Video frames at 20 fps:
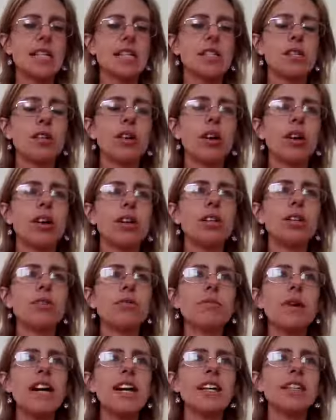So
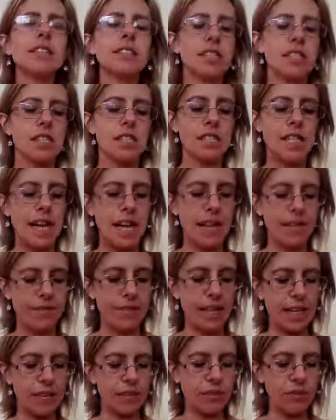you might
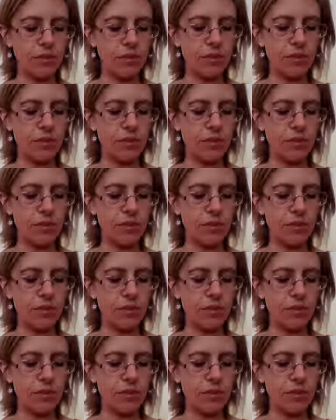understand that